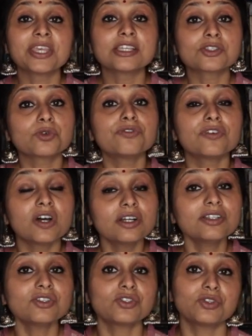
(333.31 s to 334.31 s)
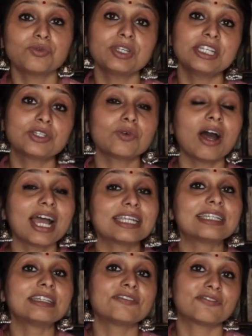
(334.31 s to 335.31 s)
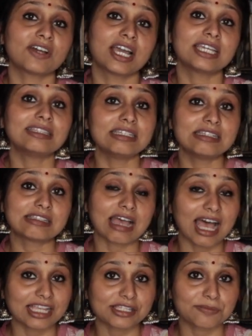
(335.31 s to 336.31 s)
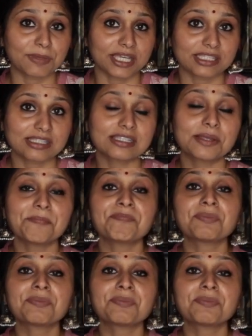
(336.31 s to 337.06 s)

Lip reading: So first you need to identify these aspects.